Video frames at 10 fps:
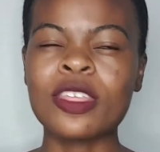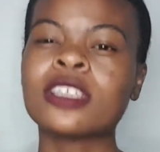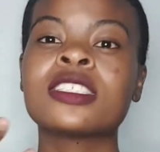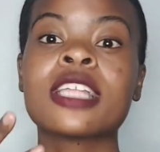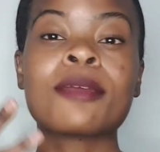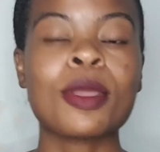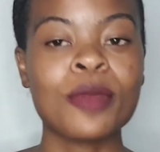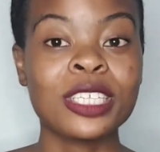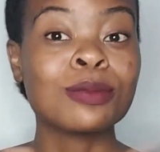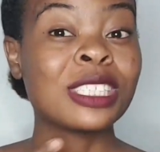that's like my
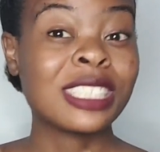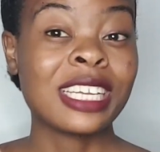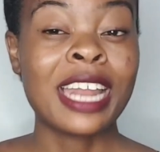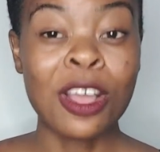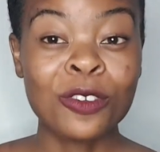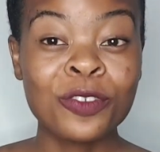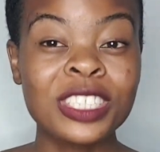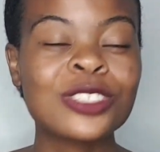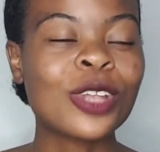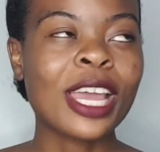bridesmaid's second
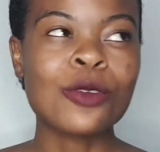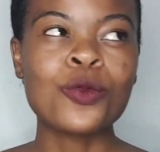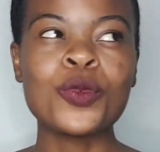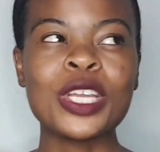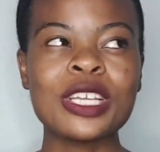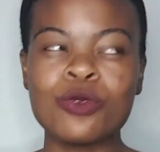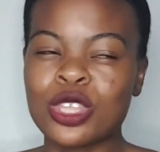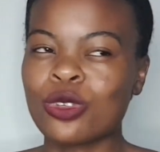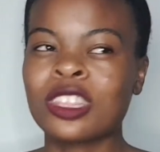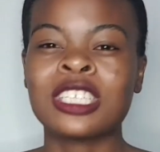outfit. So like,
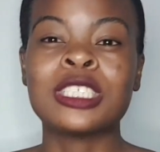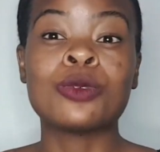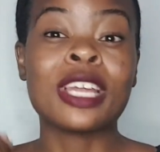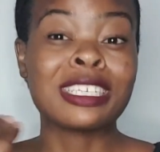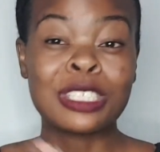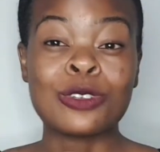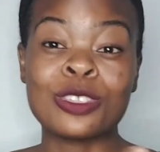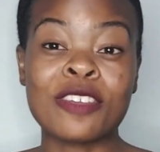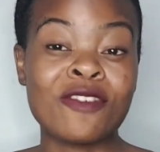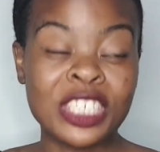we thought that she would
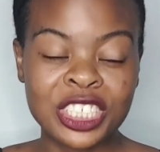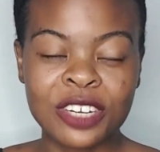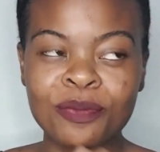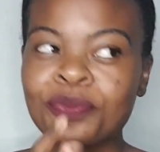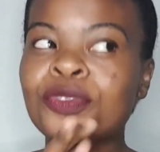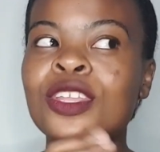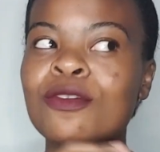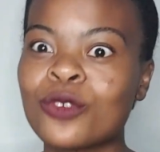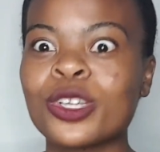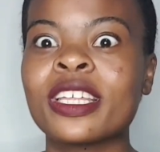execute the vision
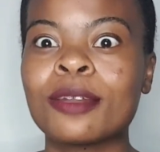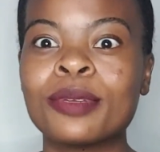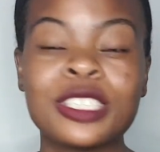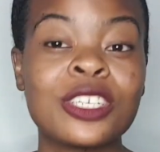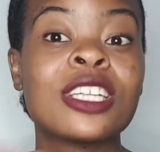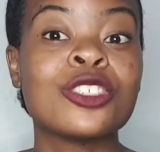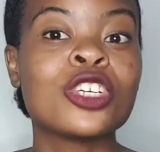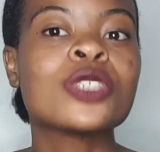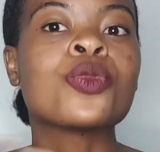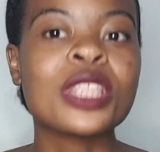for that particular
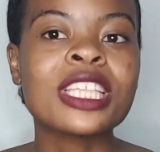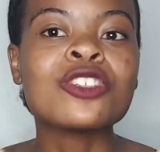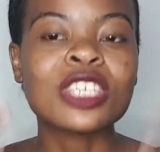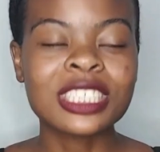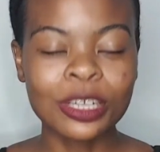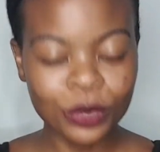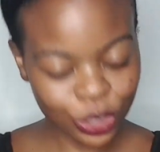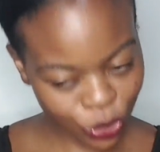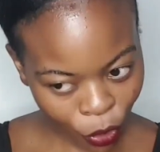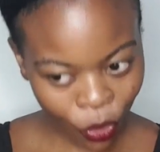dress with the dress that we
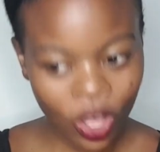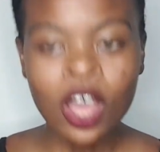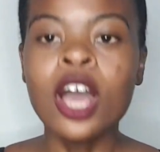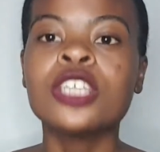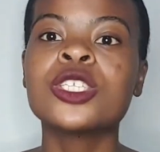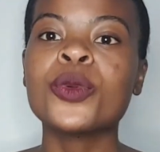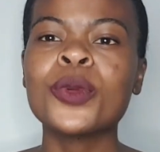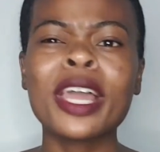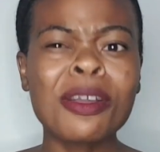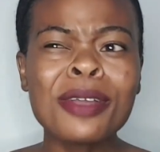saw. So we
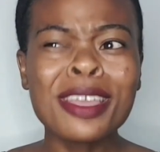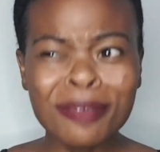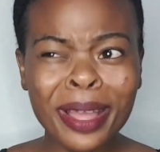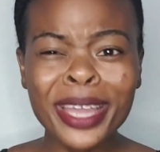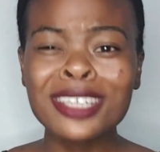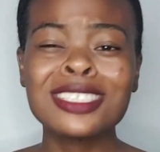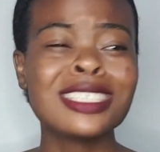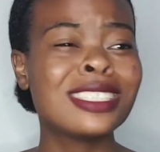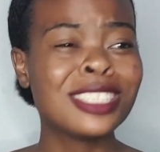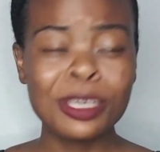were like, okay, fine,
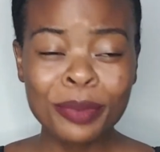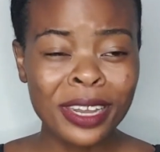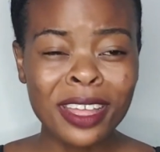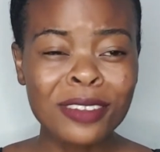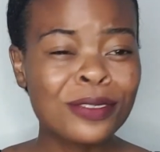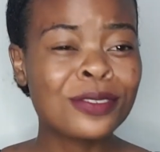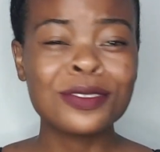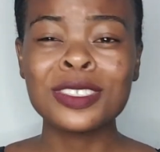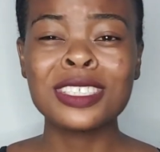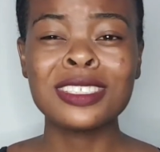she's cheap enough.
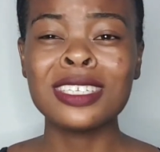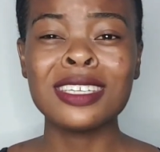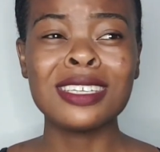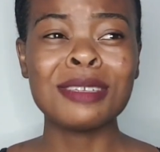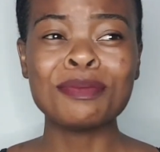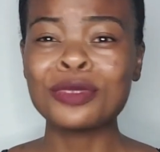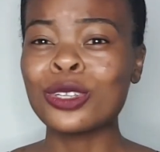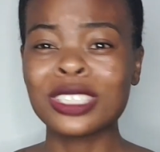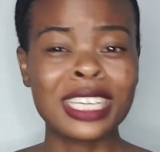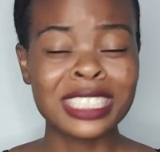She
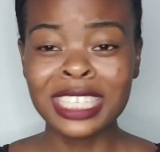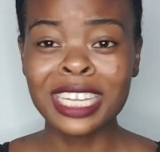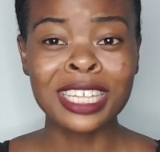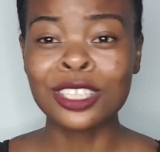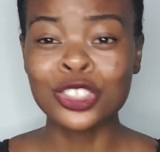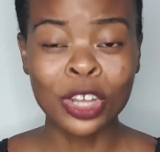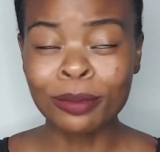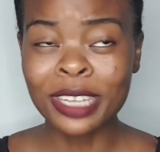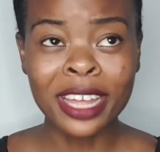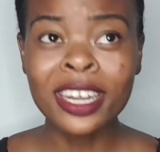looks like she can get the
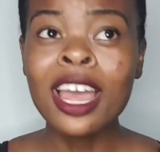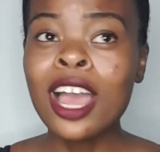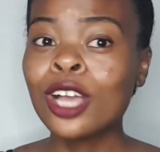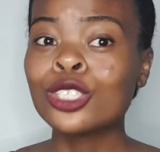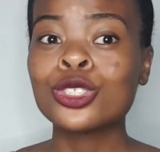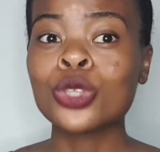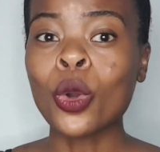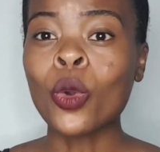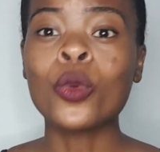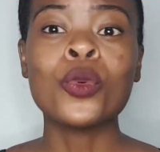job done.
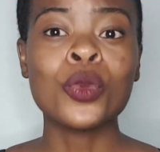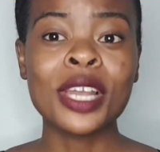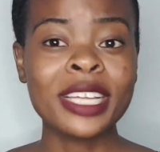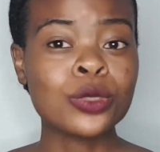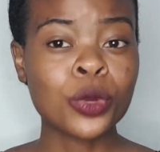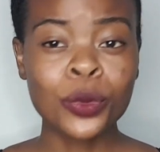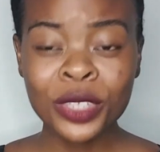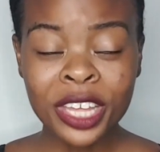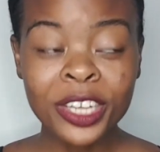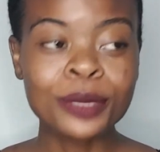So let's work
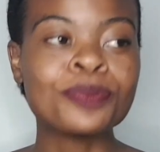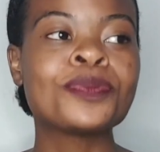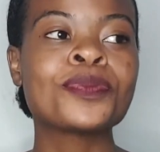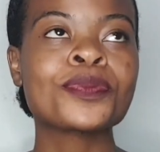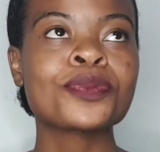with her.